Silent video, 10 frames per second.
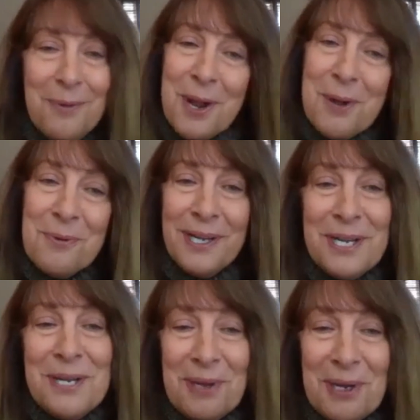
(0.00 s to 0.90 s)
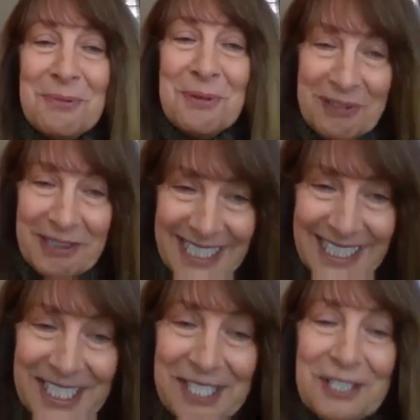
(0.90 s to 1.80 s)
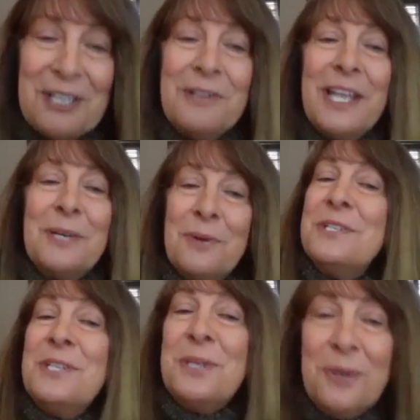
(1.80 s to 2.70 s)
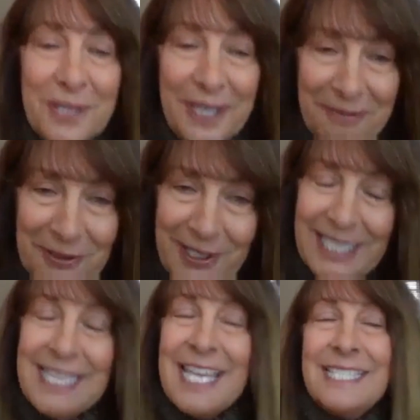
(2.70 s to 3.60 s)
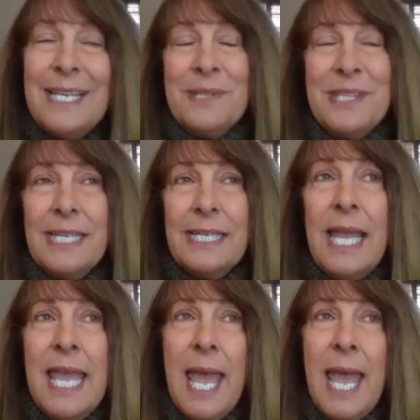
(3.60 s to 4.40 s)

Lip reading: we don't want anybody moving in, like, where's the old Evergreen and that type of thing.